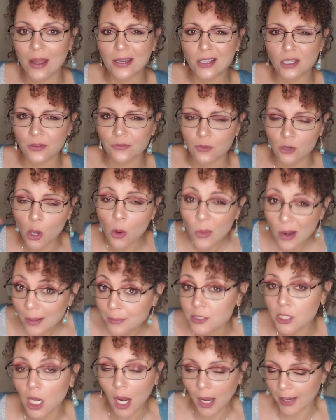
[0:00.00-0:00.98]
and you know what
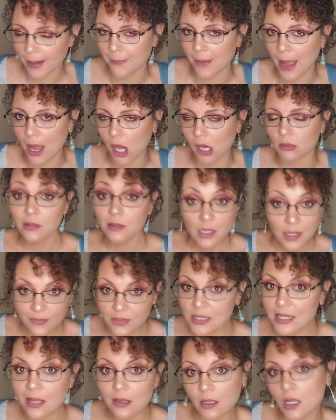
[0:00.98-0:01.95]
I'm talking about, leave
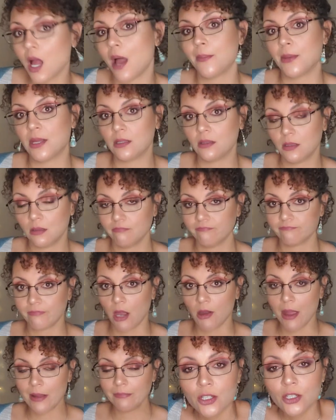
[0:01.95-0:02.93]
it down in the comments,
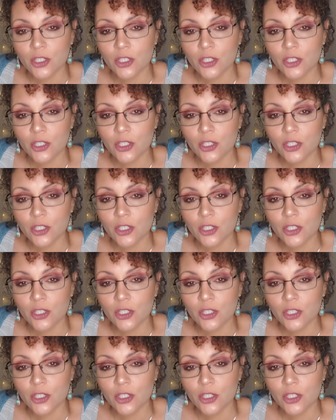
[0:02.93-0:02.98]
okay?